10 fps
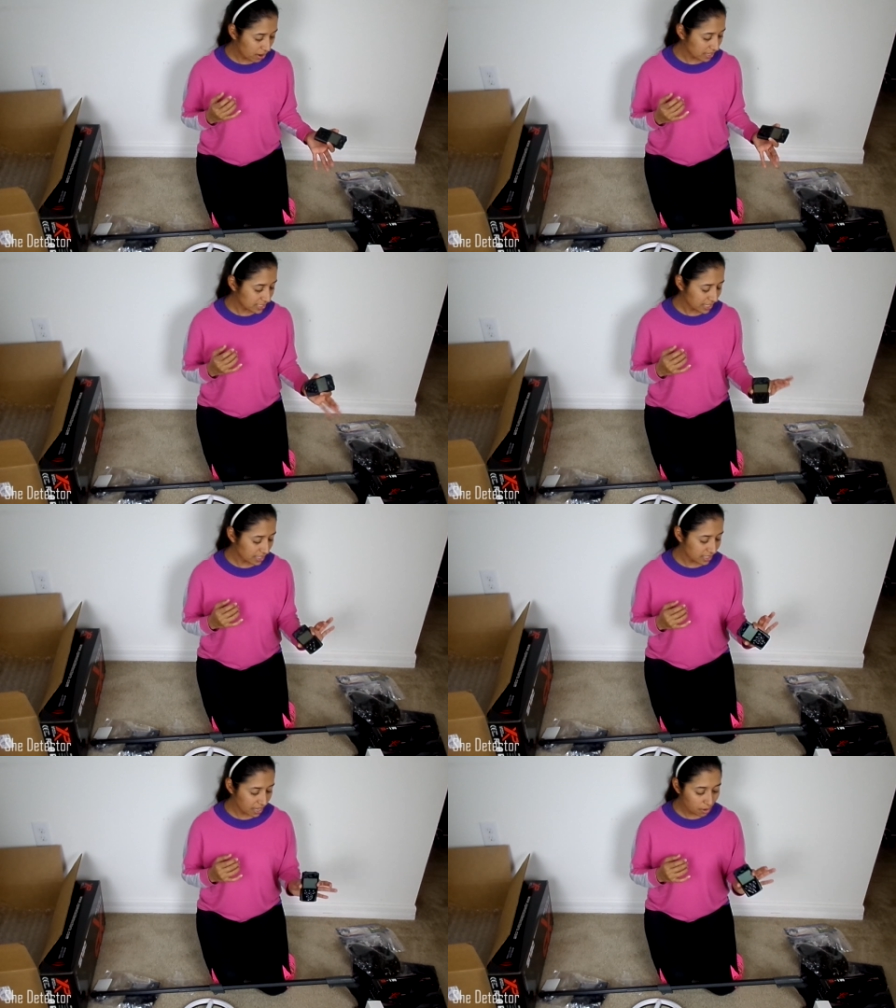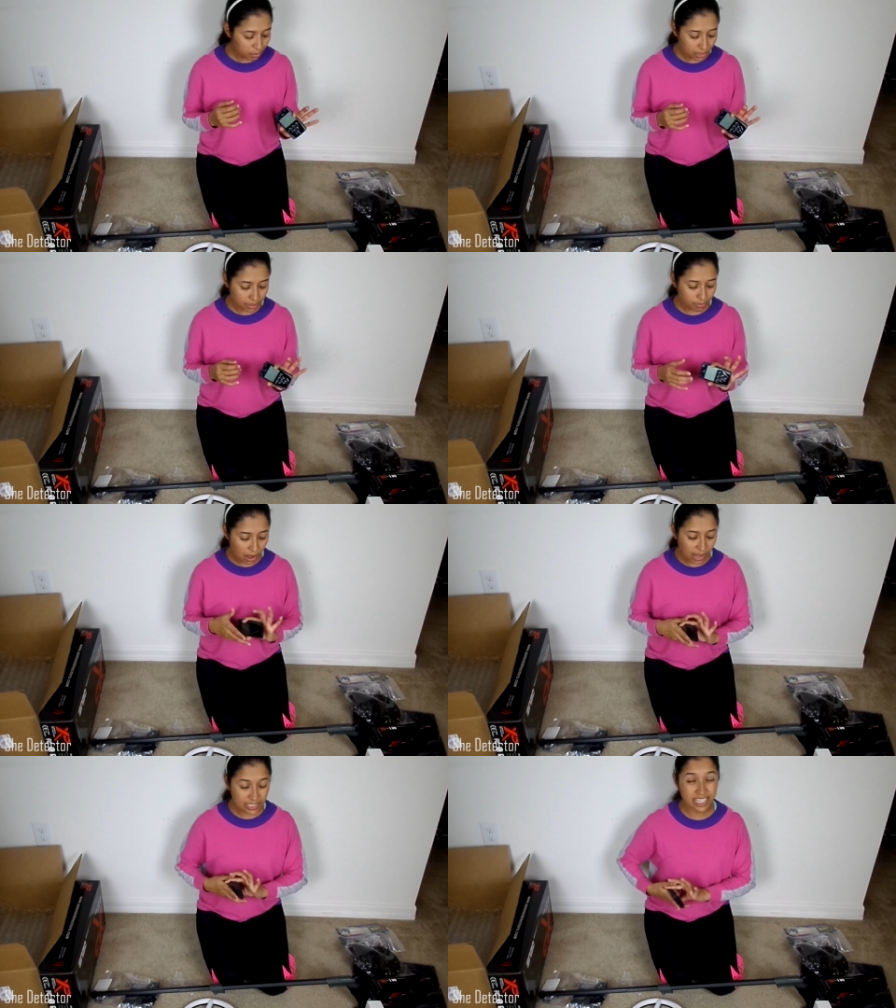it said that they'll put the
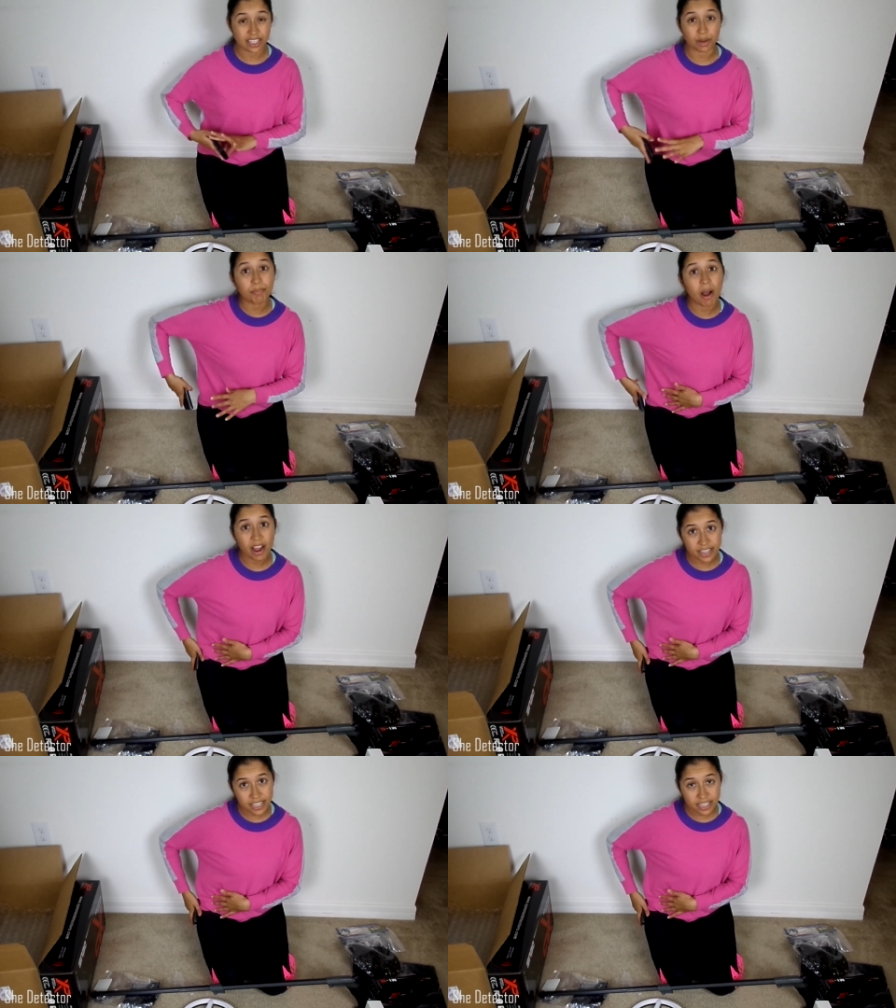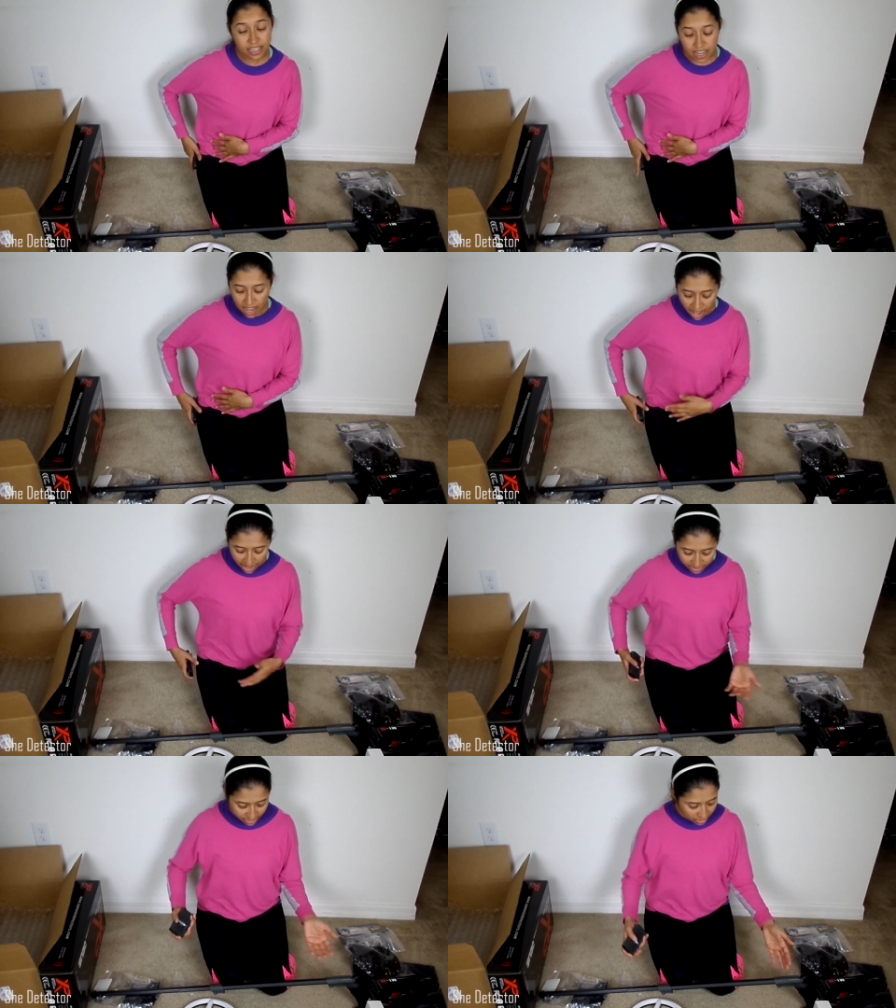box in their pocket
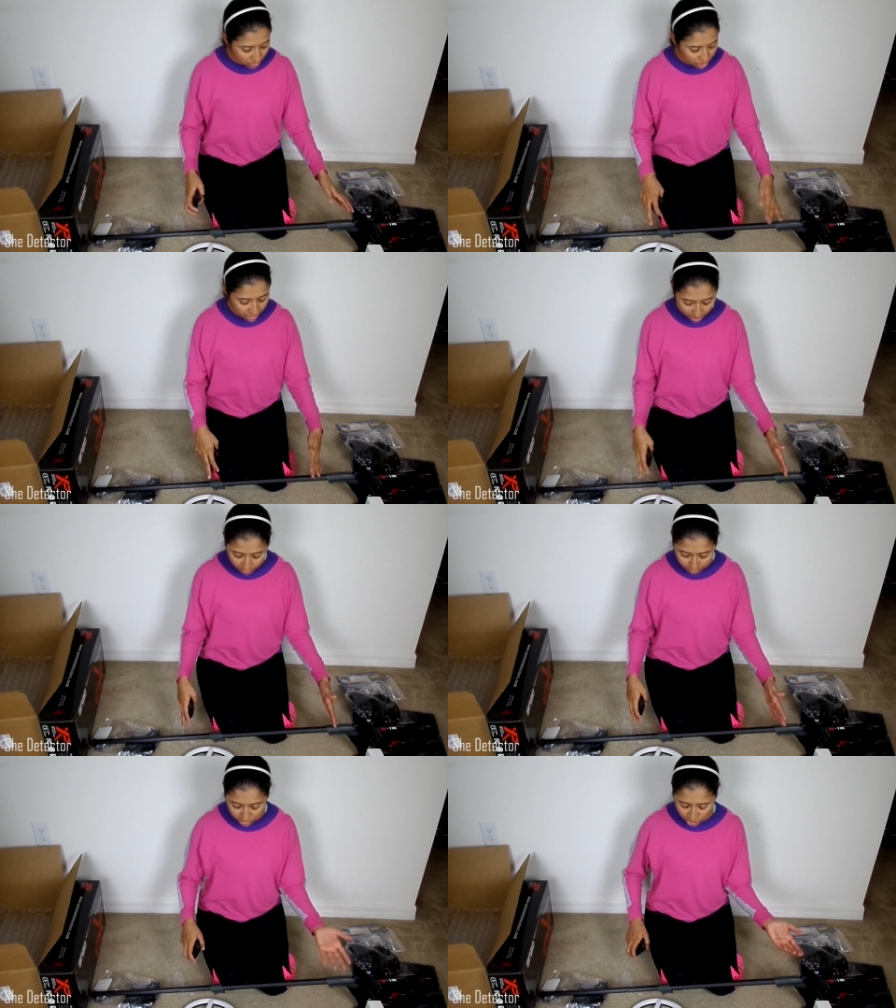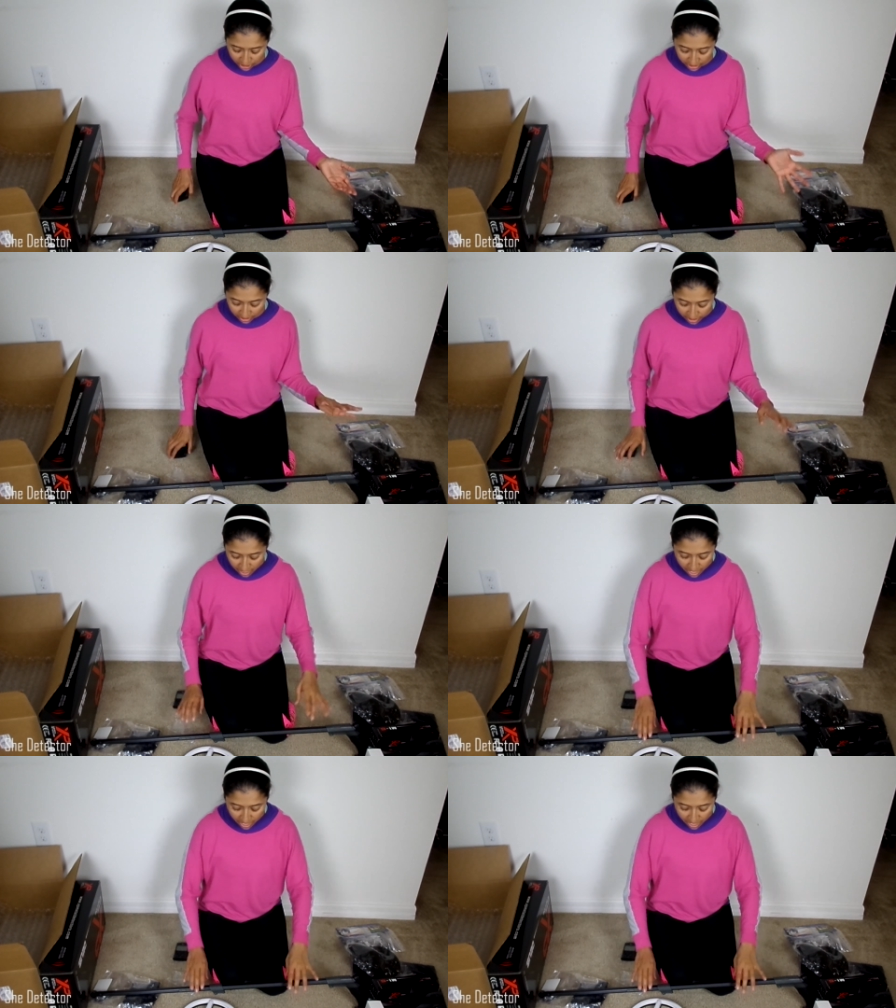and then they'll just have the machine.